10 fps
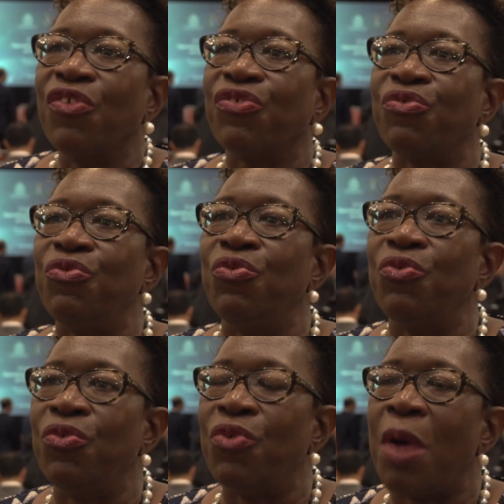
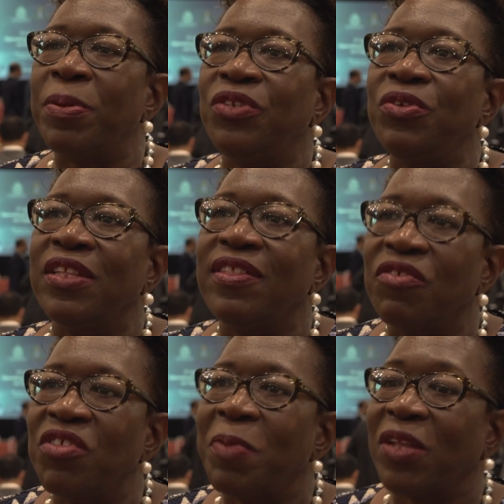through opportunities
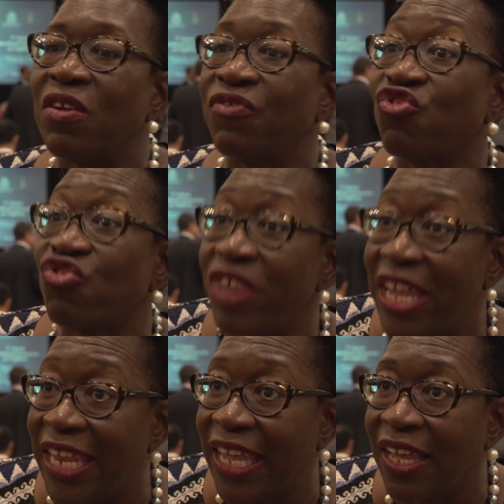in respect of
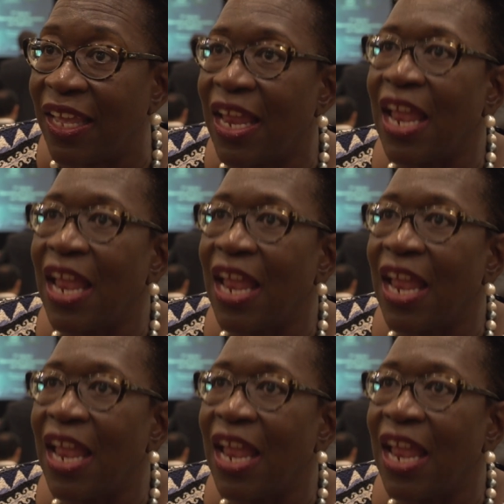training,